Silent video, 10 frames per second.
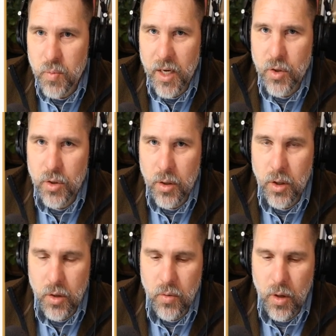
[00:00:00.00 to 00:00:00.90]
Make sure
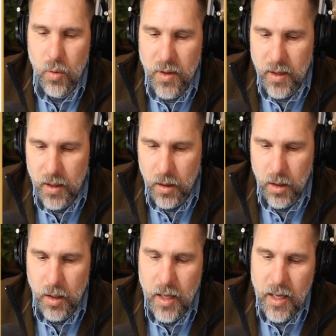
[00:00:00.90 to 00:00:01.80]
you know what they
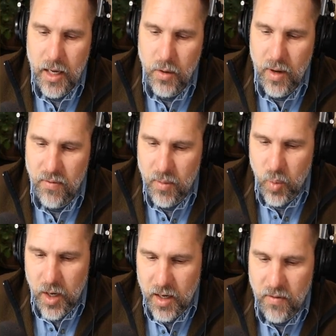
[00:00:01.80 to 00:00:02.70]
are and you have them right.